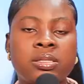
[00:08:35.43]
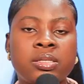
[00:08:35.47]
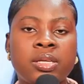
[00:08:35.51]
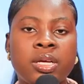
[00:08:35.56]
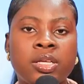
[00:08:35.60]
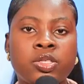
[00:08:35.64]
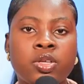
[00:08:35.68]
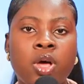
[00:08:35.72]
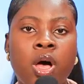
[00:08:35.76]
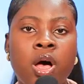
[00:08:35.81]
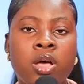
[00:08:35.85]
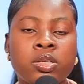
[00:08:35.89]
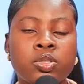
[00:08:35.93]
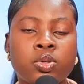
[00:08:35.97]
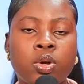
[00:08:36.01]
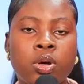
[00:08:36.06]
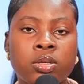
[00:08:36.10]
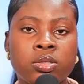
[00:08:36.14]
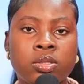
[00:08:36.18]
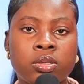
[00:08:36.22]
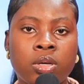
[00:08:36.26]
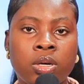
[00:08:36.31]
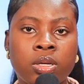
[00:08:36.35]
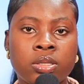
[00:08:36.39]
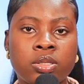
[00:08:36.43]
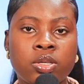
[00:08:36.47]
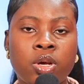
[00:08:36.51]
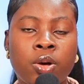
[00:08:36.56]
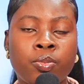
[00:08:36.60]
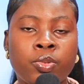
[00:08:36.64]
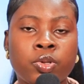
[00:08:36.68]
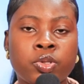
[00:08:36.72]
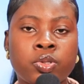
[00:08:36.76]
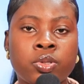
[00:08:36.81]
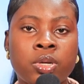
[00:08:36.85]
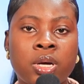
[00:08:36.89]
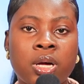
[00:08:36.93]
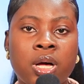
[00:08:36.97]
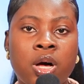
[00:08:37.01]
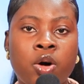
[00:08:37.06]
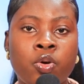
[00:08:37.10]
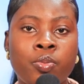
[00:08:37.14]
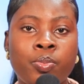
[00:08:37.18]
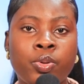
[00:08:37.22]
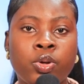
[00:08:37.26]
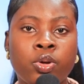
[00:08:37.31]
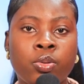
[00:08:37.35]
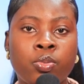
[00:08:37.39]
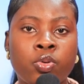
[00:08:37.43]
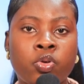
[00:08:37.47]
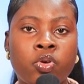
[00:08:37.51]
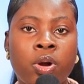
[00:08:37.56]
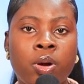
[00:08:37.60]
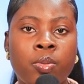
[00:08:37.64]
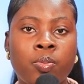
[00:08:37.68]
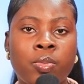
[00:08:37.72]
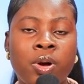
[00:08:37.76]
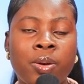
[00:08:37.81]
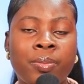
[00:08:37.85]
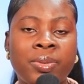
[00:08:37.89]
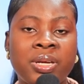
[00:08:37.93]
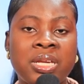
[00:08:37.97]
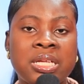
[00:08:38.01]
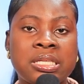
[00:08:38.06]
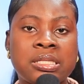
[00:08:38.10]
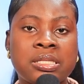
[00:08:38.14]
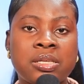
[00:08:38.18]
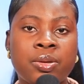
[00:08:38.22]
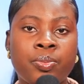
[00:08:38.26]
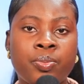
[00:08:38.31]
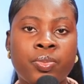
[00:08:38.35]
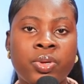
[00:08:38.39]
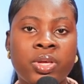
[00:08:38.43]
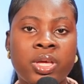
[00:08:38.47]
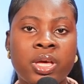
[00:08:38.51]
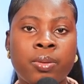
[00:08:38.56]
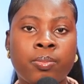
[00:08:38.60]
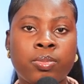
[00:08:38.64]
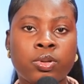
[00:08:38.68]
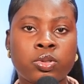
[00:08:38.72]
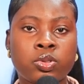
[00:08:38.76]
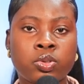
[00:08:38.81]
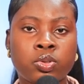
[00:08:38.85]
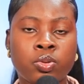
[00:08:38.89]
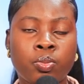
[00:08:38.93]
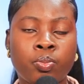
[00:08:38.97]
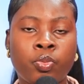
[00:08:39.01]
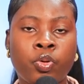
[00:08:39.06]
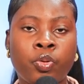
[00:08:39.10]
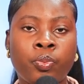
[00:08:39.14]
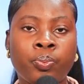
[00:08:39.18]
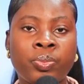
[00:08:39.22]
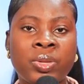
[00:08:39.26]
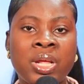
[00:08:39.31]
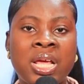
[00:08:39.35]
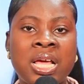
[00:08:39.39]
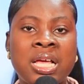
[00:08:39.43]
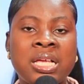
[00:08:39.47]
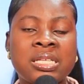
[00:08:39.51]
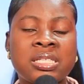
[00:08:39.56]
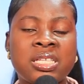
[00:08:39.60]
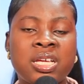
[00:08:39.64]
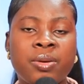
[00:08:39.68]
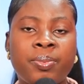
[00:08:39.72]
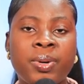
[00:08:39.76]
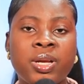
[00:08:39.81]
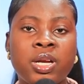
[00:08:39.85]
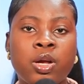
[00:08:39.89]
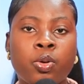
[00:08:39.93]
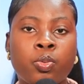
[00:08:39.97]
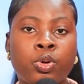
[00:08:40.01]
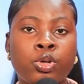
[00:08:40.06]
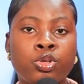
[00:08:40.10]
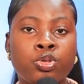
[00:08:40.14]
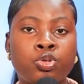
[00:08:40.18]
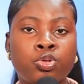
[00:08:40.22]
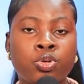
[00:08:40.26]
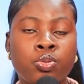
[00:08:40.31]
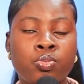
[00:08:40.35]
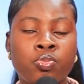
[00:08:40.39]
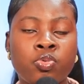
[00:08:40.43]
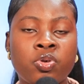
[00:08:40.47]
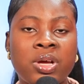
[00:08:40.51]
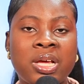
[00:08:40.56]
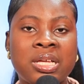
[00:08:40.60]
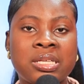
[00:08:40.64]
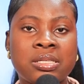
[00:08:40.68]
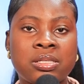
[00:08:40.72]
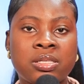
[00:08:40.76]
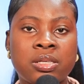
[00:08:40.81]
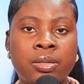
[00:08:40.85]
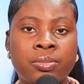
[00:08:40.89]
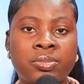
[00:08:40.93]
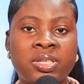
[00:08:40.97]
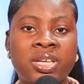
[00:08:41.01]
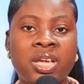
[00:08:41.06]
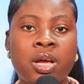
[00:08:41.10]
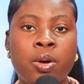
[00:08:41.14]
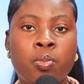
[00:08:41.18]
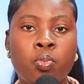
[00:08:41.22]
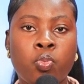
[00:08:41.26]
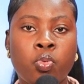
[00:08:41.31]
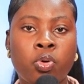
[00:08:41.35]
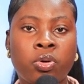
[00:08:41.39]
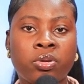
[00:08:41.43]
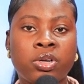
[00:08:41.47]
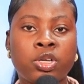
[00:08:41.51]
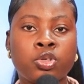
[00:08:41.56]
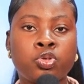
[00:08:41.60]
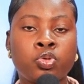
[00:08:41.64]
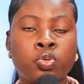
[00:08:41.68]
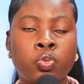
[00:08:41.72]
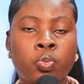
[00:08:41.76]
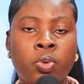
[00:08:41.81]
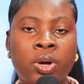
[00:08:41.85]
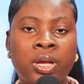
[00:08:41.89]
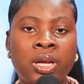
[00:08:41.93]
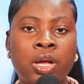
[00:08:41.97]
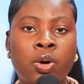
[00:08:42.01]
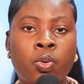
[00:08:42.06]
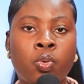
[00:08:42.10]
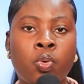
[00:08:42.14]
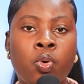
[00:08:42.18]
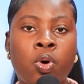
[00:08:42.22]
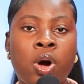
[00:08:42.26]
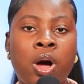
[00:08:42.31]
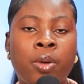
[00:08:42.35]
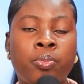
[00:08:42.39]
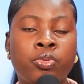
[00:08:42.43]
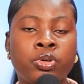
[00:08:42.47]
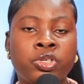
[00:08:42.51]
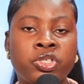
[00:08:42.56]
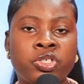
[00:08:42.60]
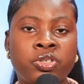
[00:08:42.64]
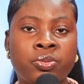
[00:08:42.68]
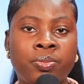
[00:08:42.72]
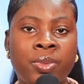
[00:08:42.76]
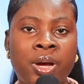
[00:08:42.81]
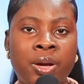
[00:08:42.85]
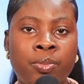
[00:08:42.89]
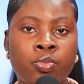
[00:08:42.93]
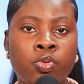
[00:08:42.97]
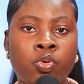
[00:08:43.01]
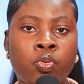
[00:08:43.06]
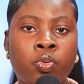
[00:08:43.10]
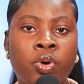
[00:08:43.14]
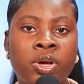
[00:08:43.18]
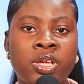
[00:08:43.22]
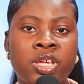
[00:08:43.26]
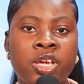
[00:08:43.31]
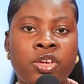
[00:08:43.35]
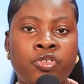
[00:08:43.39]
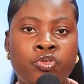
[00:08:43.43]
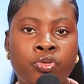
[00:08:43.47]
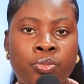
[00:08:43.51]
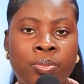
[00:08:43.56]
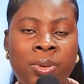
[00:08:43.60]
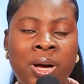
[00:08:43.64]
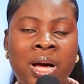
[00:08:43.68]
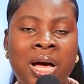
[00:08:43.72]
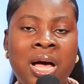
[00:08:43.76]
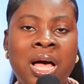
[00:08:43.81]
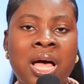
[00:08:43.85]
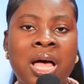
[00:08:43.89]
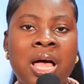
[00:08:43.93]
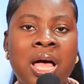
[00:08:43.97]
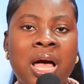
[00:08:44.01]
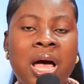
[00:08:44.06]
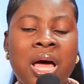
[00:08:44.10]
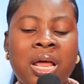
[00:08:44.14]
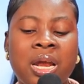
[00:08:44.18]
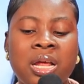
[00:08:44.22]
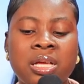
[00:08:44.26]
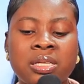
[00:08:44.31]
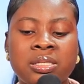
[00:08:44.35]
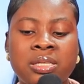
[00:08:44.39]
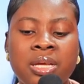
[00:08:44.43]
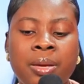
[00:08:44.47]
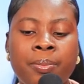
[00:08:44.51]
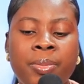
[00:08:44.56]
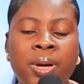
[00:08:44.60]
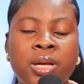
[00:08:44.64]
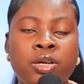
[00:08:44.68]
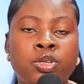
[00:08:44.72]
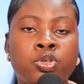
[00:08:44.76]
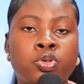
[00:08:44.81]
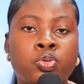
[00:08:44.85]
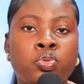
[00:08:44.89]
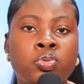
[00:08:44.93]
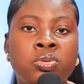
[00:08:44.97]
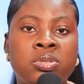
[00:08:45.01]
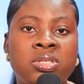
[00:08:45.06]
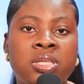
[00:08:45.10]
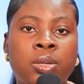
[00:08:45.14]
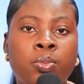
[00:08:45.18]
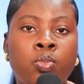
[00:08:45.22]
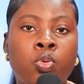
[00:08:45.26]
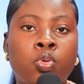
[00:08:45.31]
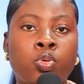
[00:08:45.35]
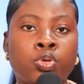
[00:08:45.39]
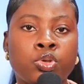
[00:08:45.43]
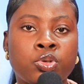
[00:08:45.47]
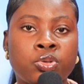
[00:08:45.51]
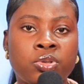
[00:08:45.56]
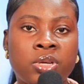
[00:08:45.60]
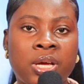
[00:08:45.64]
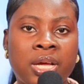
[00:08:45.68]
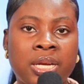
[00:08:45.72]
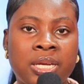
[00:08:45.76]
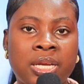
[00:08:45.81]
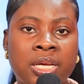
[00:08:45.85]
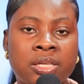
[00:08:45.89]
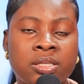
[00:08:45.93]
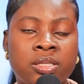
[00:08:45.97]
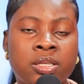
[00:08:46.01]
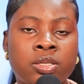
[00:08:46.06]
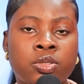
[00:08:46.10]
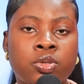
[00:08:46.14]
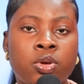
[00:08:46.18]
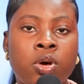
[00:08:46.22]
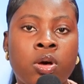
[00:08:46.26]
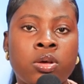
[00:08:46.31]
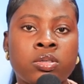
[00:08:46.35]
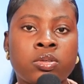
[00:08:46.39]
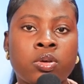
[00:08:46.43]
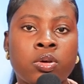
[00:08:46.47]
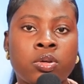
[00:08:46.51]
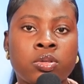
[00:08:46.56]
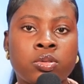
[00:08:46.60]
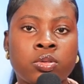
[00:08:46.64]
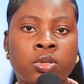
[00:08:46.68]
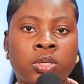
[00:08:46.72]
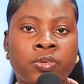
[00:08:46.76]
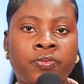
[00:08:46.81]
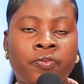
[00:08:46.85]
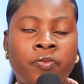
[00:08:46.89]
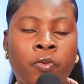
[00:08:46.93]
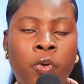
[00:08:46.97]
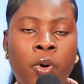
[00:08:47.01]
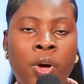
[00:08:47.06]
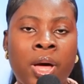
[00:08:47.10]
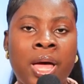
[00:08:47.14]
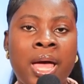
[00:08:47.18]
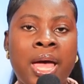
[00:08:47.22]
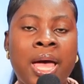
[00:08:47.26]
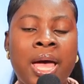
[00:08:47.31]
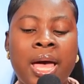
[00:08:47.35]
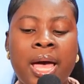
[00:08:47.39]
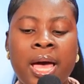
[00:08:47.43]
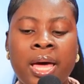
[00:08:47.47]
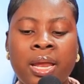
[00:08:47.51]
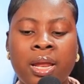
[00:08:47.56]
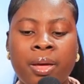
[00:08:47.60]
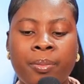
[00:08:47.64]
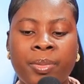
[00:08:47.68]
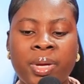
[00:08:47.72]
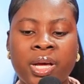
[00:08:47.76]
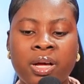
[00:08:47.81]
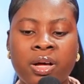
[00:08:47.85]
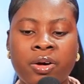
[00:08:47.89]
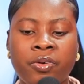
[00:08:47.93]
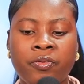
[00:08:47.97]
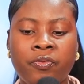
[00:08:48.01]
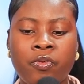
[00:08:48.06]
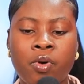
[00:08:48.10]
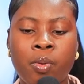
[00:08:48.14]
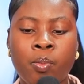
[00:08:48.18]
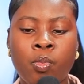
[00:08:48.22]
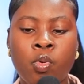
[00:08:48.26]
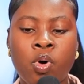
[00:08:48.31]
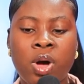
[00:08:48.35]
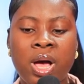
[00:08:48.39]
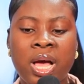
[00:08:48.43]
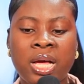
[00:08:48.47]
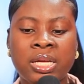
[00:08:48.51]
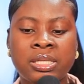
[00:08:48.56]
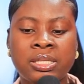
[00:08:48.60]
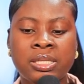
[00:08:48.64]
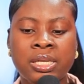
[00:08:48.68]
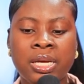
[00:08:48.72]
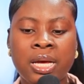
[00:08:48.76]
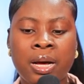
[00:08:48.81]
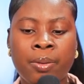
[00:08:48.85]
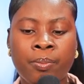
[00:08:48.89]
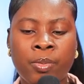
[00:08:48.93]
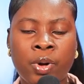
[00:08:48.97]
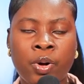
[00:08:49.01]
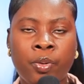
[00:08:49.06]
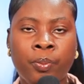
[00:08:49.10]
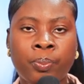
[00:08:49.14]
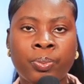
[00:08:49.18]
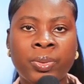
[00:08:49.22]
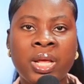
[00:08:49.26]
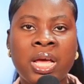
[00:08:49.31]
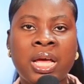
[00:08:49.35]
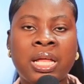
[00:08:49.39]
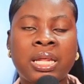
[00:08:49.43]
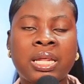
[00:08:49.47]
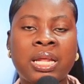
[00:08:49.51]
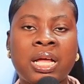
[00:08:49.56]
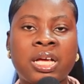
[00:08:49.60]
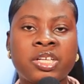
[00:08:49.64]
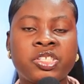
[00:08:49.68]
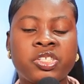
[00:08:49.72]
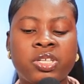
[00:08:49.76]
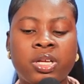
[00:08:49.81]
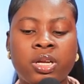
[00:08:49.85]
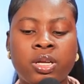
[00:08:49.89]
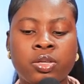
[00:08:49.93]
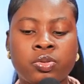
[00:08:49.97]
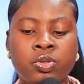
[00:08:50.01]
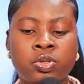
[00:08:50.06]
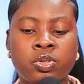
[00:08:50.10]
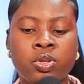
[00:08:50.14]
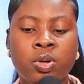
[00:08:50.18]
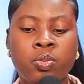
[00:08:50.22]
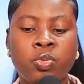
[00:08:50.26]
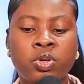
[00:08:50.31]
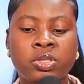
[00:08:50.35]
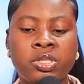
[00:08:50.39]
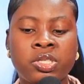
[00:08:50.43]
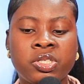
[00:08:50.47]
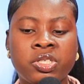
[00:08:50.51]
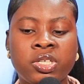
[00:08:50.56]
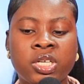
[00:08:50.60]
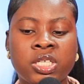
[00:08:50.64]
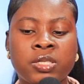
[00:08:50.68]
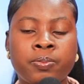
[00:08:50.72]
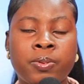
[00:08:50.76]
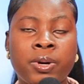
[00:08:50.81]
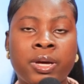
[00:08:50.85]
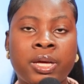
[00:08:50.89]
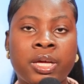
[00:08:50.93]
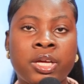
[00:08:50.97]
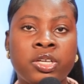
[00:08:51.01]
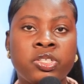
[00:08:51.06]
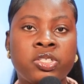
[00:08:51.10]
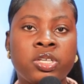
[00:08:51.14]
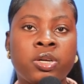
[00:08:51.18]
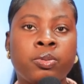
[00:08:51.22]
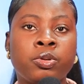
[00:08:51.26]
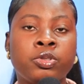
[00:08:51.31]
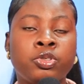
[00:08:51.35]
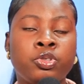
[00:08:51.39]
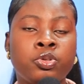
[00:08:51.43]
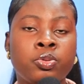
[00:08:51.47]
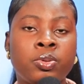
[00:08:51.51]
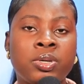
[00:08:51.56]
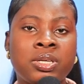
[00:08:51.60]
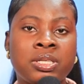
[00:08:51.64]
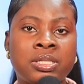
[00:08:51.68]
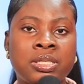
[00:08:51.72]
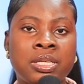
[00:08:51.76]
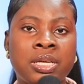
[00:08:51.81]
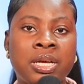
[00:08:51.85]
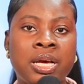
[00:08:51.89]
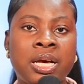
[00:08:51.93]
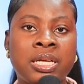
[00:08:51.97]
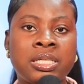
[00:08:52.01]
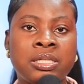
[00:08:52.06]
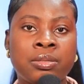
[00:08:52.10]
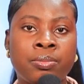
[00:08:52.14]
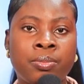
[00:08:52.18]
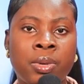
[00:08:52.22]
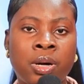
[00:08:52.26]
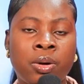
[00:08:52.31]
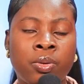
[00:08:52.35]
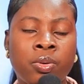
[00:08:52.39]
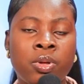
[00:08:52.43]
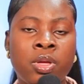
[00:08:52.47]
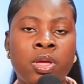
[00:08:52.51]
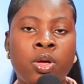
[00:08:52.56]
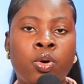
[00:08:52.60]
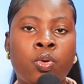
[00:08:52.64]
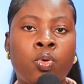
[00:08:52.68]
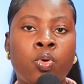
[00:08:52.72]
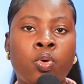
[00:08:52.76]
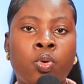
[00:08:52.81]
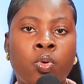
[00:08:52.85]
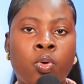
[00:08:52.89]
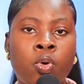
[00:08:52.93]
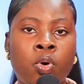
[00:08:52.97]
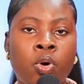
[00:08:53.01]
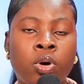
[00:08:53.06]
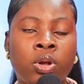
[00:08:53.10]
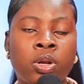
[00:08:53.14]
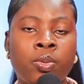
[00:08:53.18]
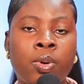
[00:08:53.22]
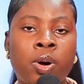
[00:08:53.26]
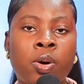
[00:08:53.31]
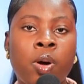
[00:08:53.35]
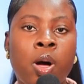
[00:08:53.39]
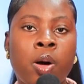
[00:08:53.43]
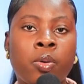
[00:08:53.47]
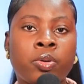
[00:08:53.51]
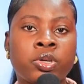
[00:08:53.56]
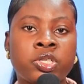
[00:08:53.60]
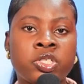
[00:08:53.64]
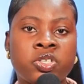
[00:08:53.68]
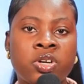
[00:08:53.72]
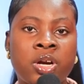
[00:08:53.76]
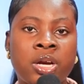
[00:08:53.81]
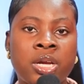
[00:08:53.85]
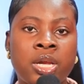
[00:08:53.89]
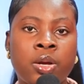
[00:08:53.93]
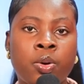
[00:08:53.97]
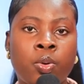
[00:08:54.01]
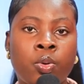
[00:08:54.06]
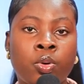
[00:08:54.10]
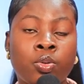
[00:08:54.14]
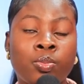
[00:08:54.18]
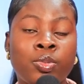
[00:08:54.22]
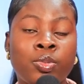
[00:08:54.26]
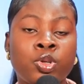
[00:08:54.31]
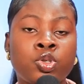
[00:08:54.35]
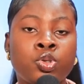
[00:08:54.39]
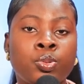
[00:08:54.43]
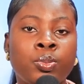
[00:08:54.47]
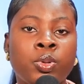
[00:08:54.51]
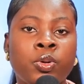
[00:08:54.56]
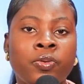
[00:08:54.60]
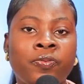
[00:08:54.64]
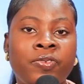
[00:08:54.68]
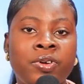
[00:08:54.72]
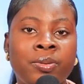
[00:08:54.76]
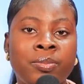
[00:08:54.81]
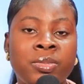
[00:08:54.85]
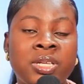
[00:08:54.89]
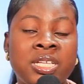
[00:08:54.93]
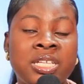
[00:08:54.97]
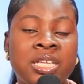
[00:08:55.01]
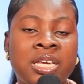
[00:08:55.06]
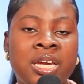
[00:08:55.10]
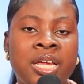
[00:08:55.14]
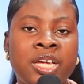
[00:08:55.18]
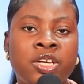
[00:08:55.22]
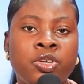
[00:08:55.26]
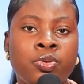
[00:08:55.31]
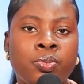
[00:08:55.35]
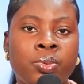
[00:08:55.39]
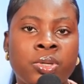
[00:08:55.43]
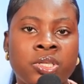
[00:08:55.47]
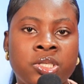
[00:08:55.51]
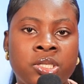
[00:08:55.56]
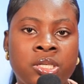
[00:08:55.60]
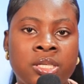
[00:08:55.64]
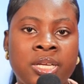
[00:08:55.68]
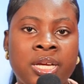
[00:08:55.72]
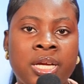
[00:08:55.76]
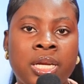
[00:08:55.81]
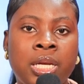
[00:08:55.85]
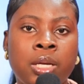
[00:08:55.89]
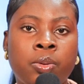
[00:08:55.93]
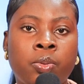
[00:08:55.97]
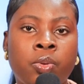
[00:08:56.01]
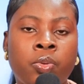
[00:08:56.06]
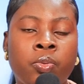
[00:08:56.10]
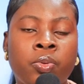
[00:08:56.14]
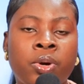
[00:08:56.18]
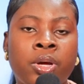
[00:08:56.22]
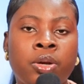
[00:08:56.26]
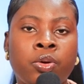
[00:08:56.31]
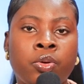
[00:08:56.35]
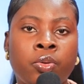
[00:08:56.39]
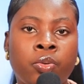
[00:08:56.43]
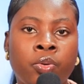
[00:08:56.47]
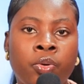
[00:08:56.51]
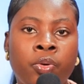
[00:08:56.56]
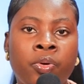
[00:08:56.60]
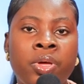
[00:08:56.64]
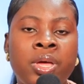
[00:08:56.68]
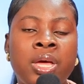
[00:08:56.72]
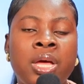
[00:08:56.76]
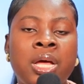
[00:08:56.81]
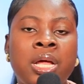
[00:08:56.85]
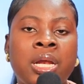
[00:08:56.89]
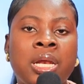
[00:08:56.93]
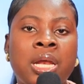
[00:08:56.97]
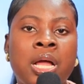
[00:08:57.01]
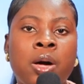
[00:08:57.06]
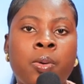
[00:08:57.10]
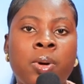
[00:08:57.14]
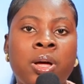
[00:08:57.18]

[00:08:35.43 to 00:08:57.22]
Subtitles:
Saint Os consults almost like a home be no more crime, mammy didn't send me ever summum. Seven acquaintum and some say a more not to quina call a breach my moqua ye juma, and I say a banner school in Samukosunia, dear Saint Os consults for, and I make come for more a day amount. Now Shannon to some more teachers package, it was USA at the mount. Or court no akwa kwachira de ho betum do family ni de wachi de de ho eno no na